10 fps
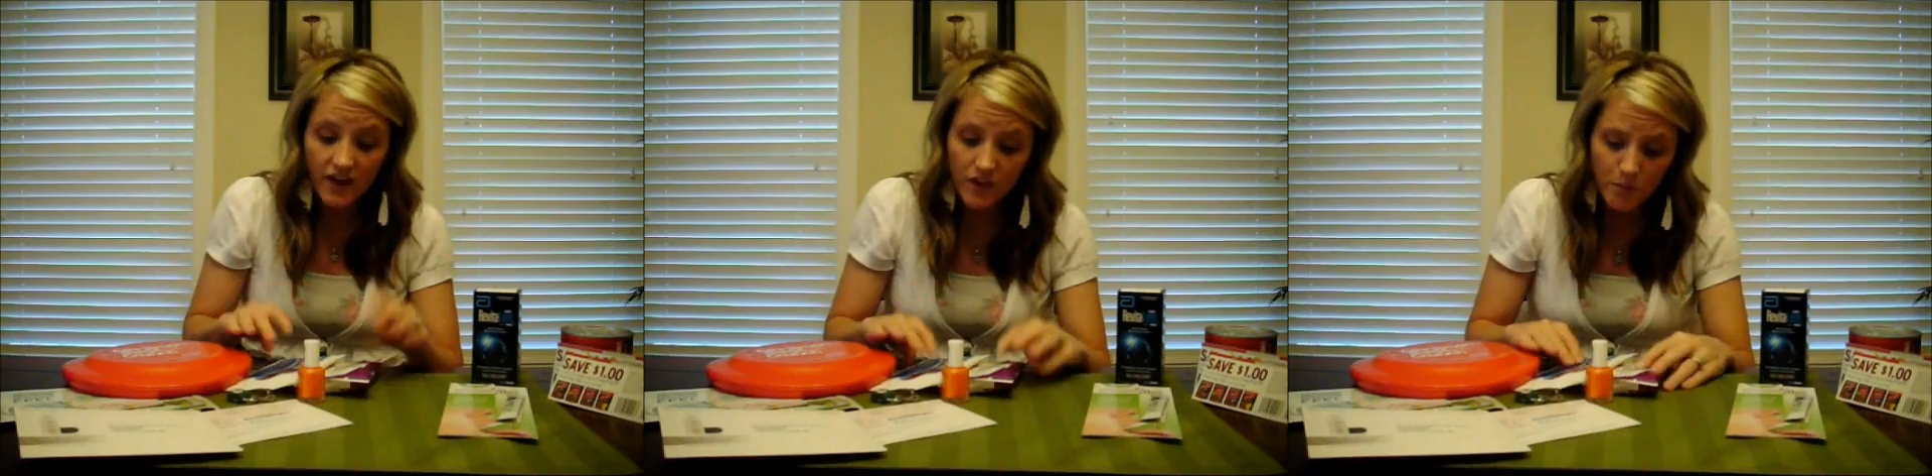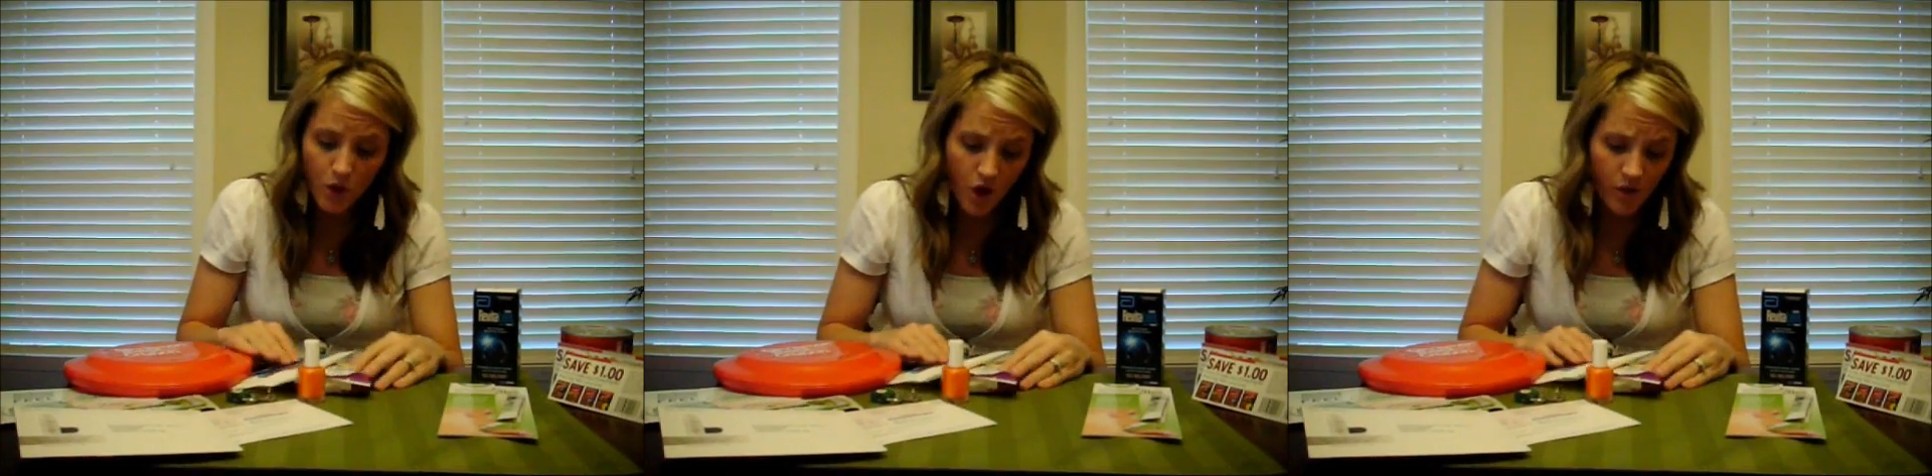
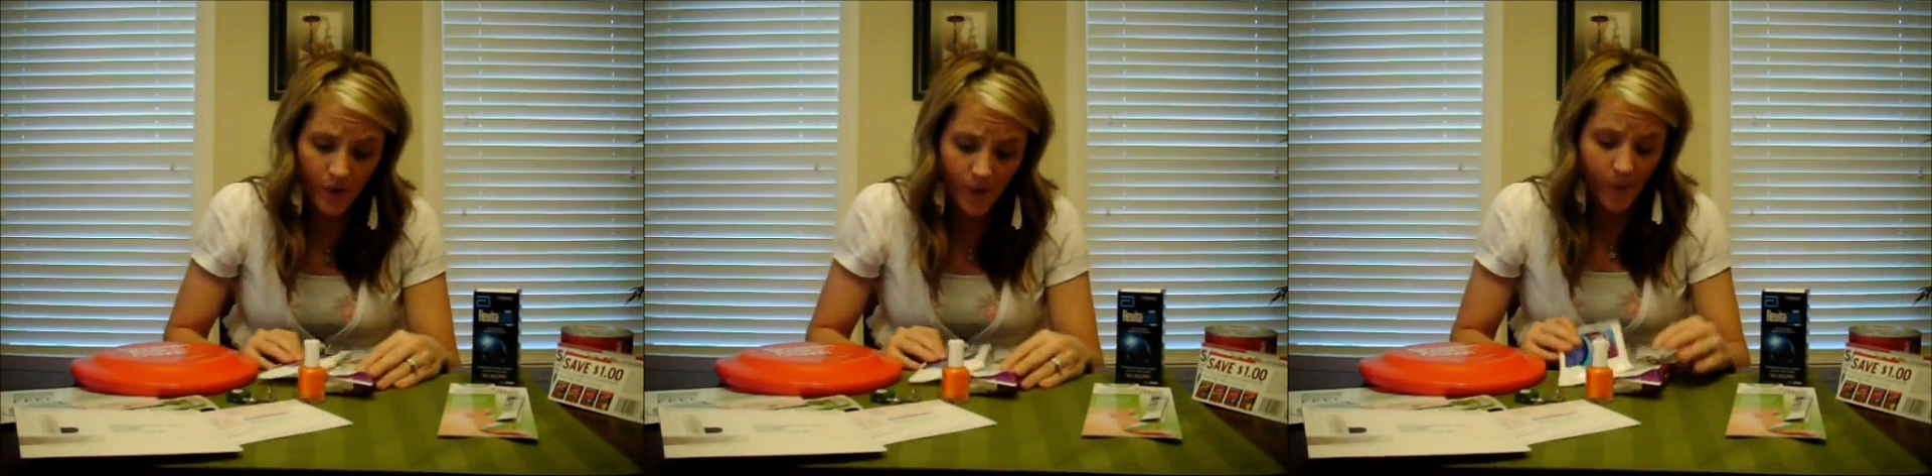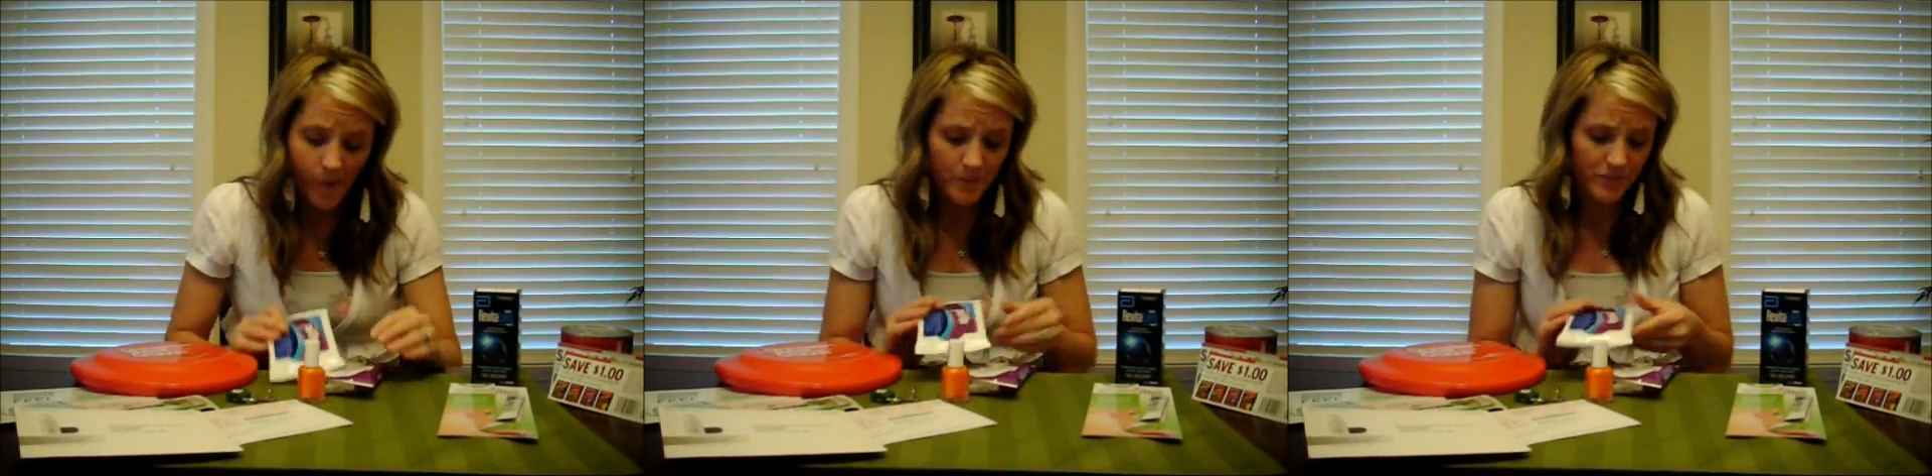available,
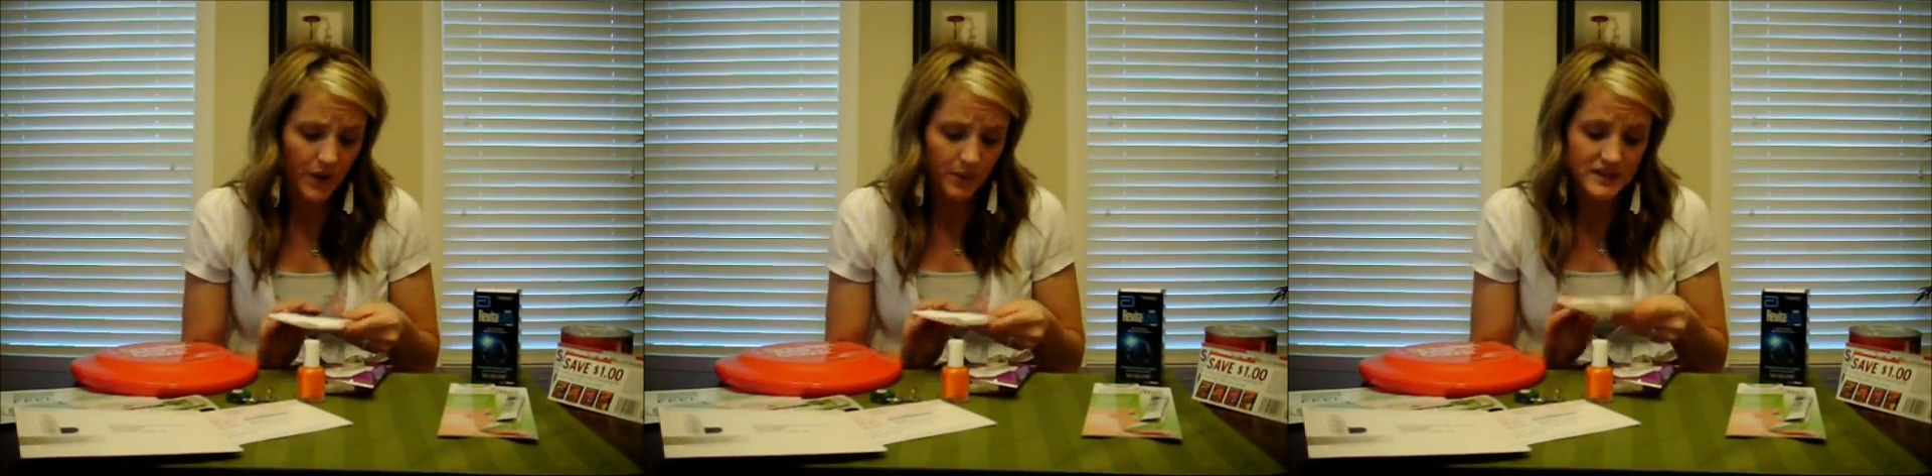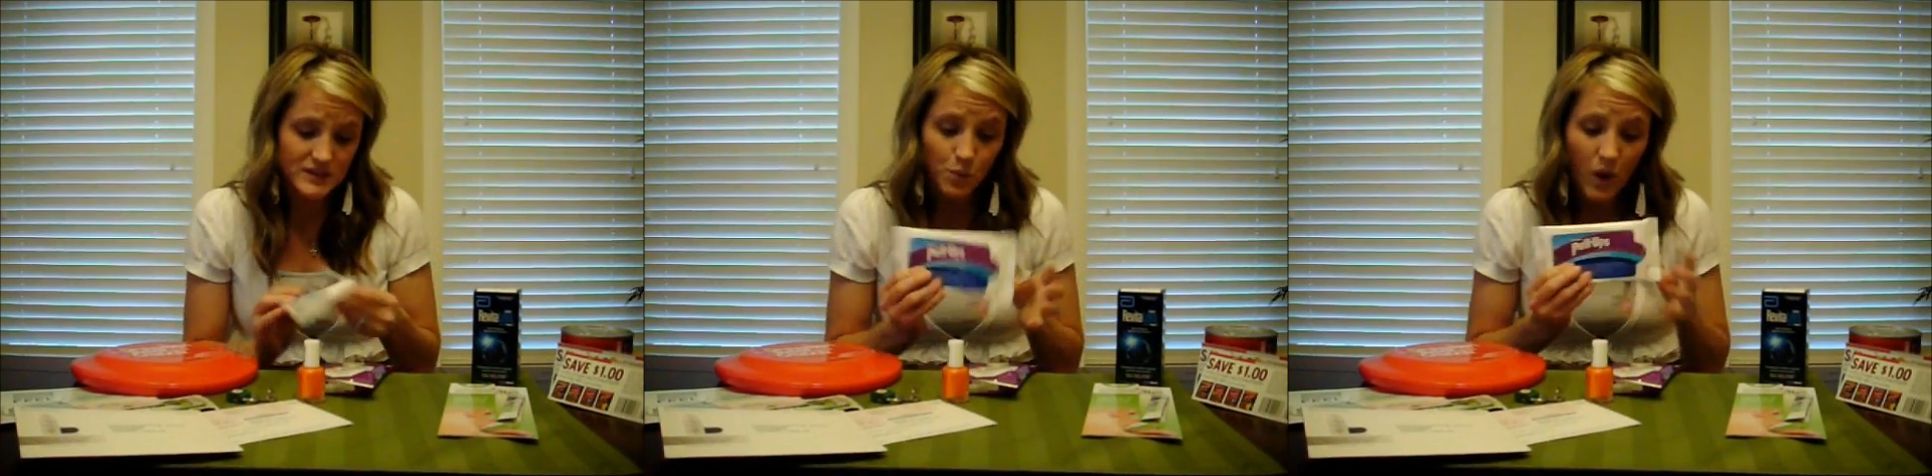there
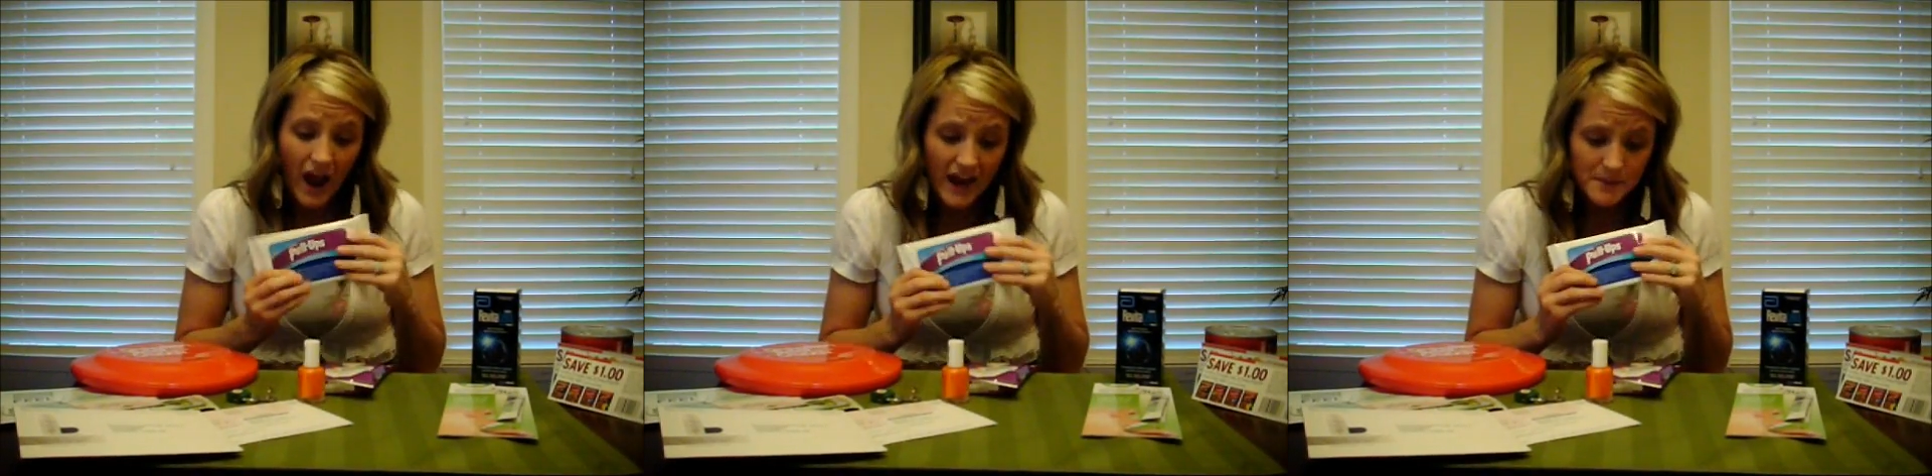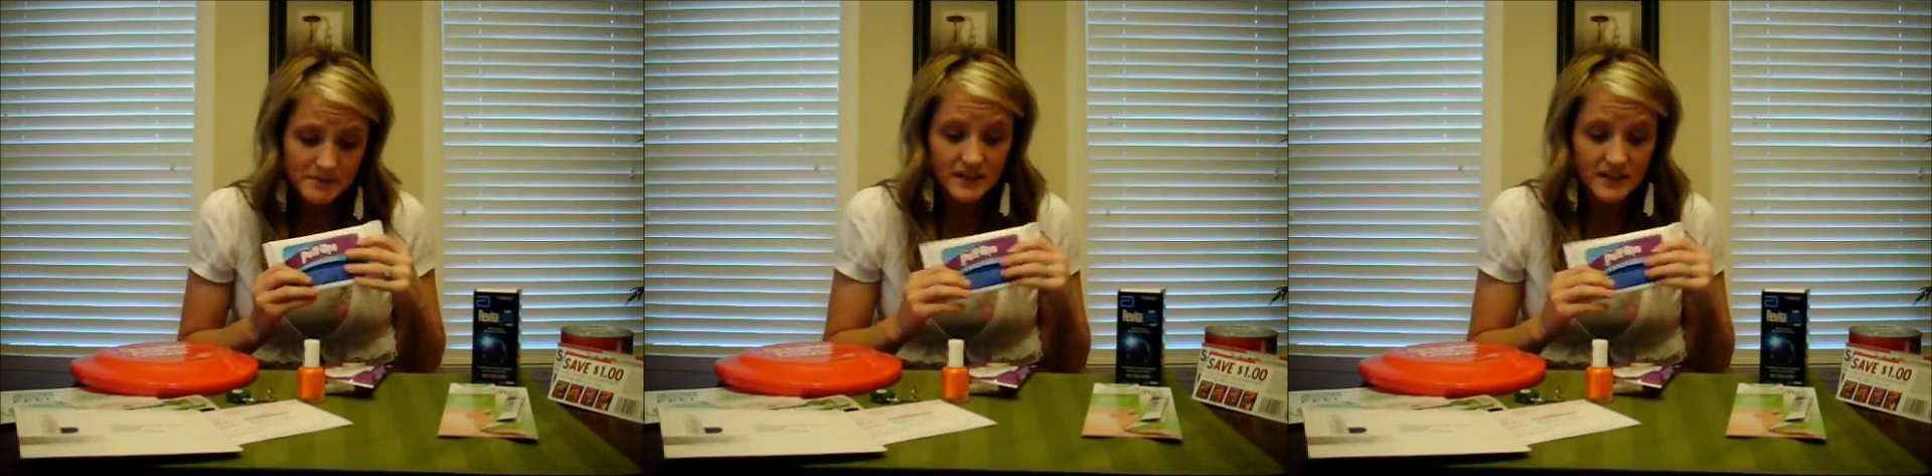was whites,